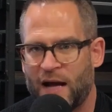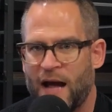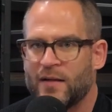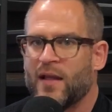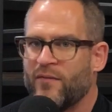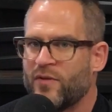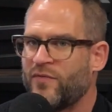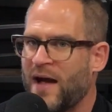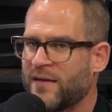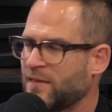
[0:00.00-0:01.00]
I love the
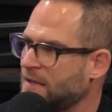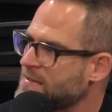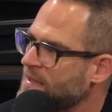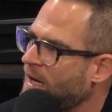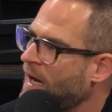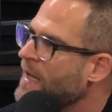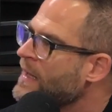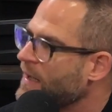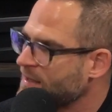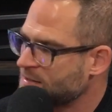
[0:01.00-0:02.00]
fact that
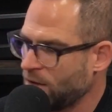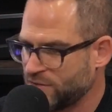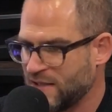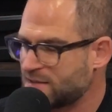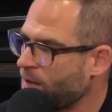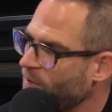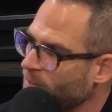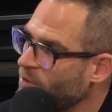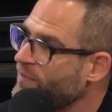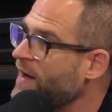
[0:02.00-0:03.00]
it's low density and we can
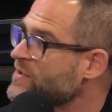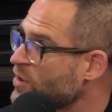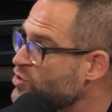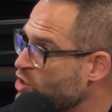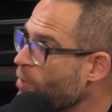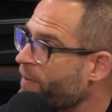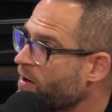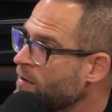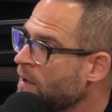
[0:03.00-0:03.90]
move there. So Jupiter.